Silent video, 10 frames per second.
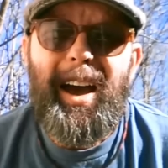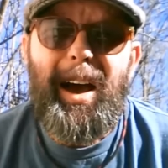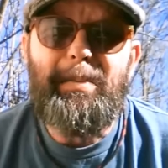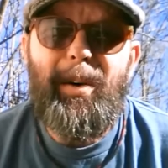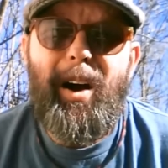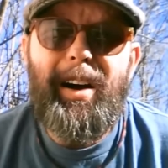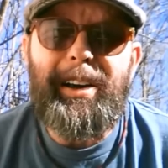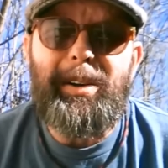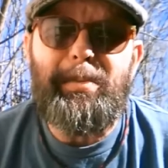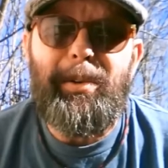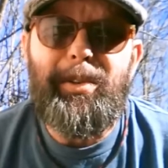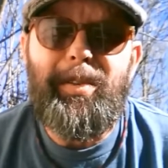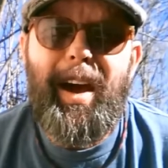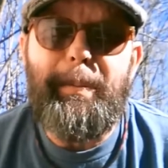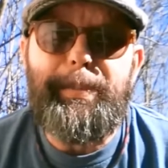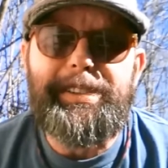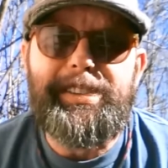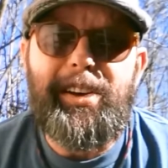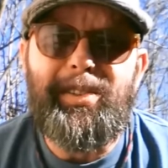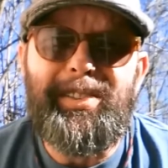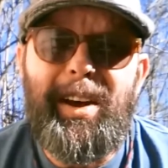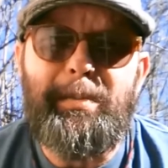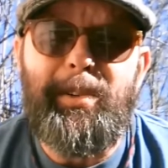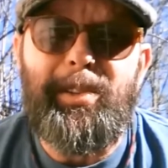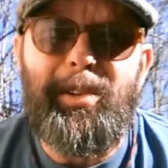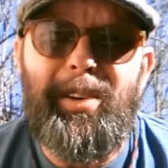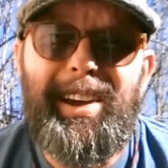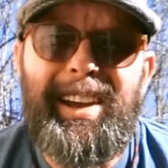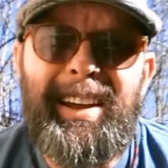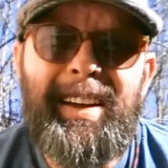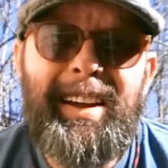a Brog and a Brew episode number 3.